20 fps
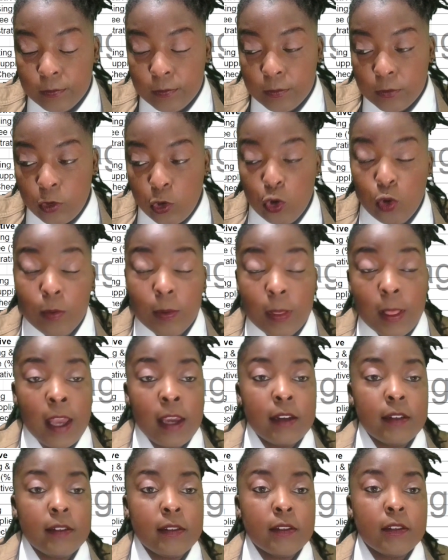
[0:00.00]

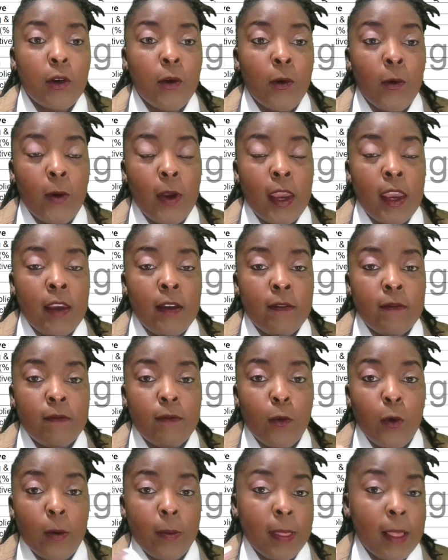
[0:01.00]
duplex or a
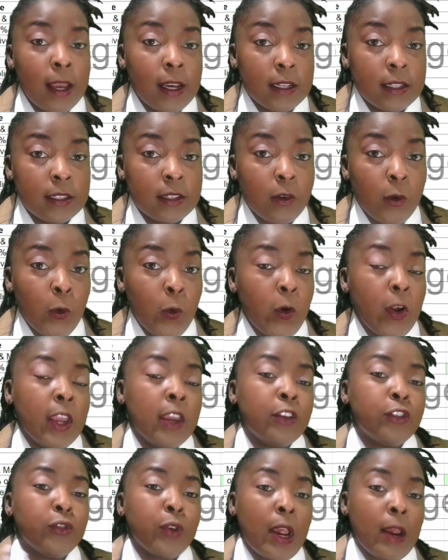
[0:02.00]
fourplex or a
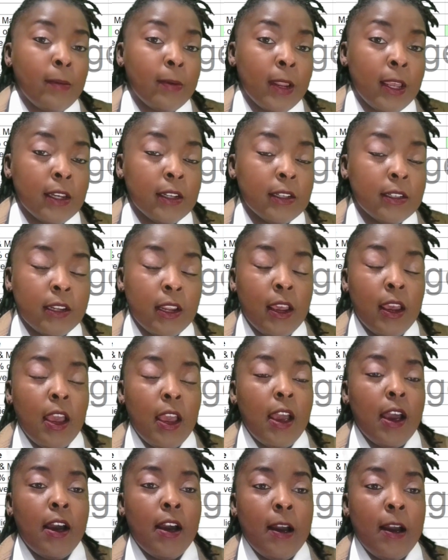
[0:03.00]
triplex,
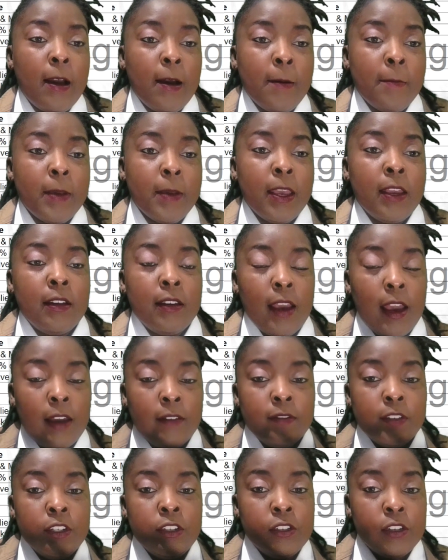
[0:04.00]
and have
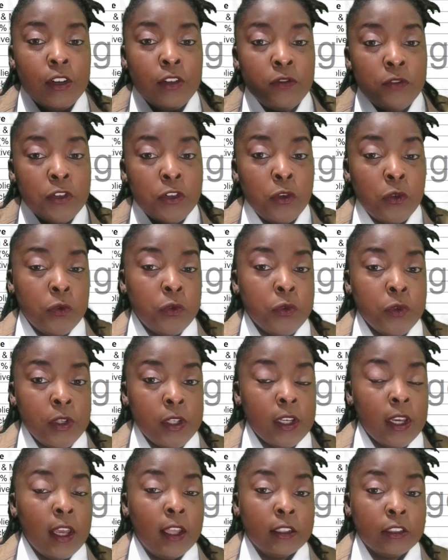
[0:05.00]
each individual unit
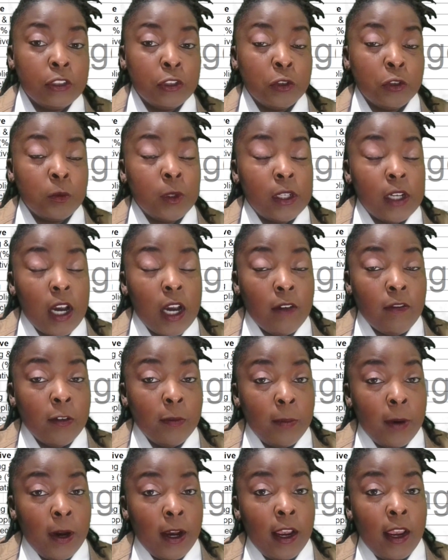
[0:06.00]
and still be covered
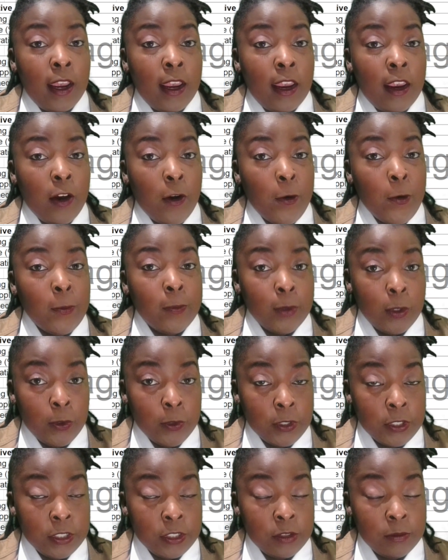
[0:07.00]
by a home
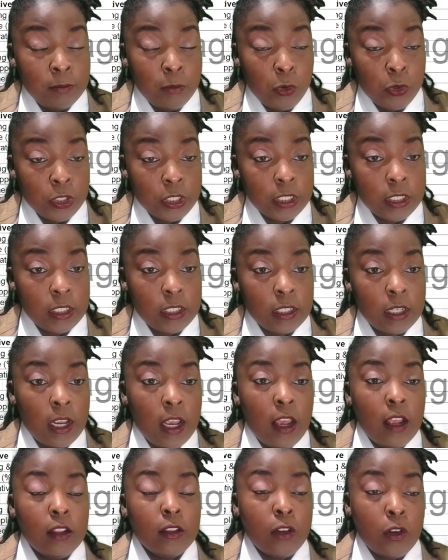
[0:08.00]
mortgage
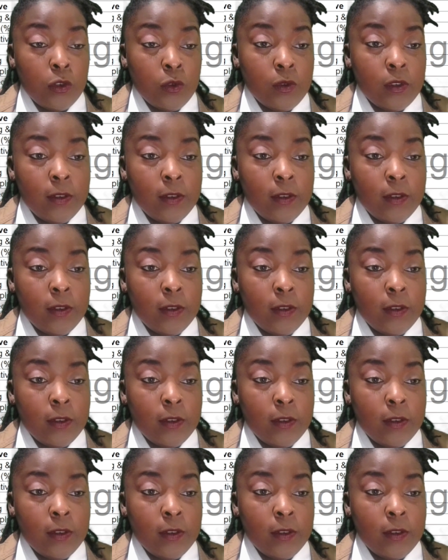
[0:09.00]
loan.